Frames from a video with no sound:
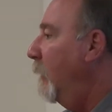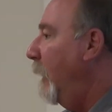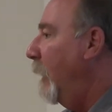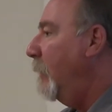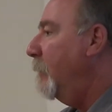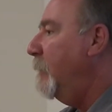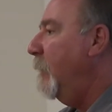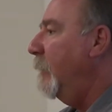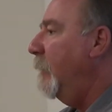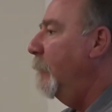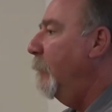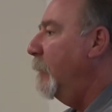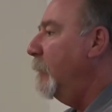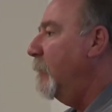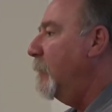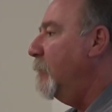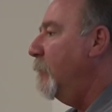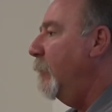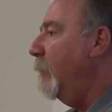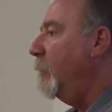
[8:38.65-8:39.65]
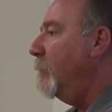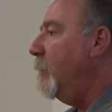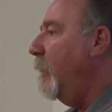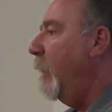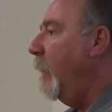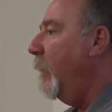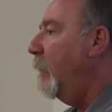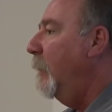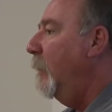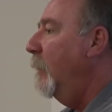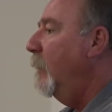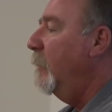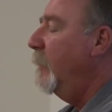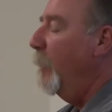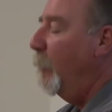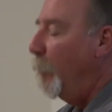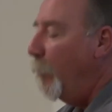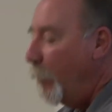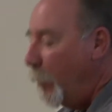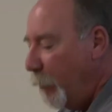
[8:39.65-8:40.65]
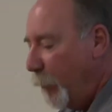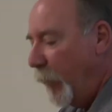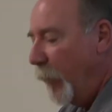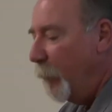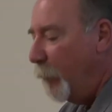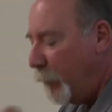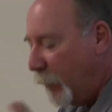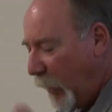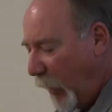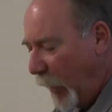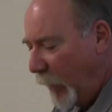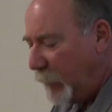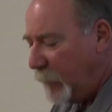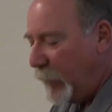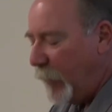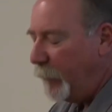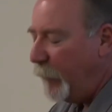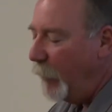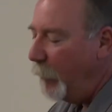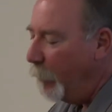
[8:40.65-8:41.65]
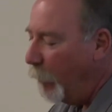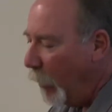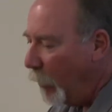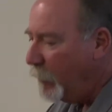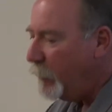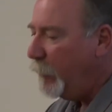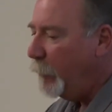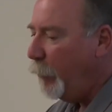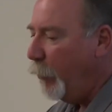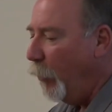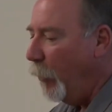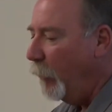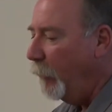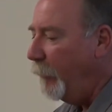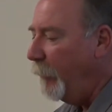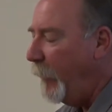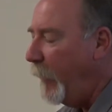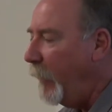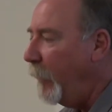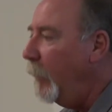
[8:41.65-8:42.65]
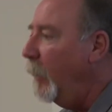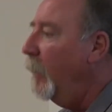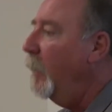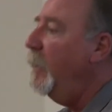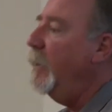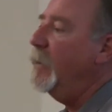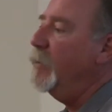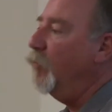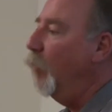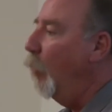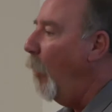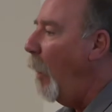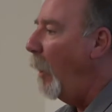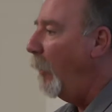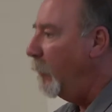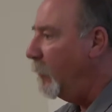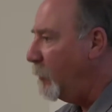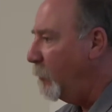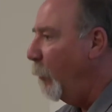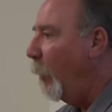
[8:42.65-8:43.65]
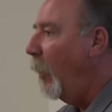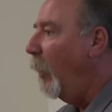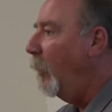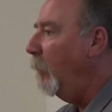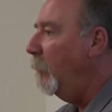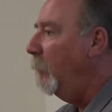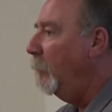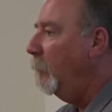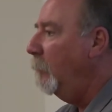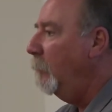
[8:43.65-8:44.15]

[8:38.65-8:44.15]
That'll tell you what the soil's like. The concept, the most important thing is water smart.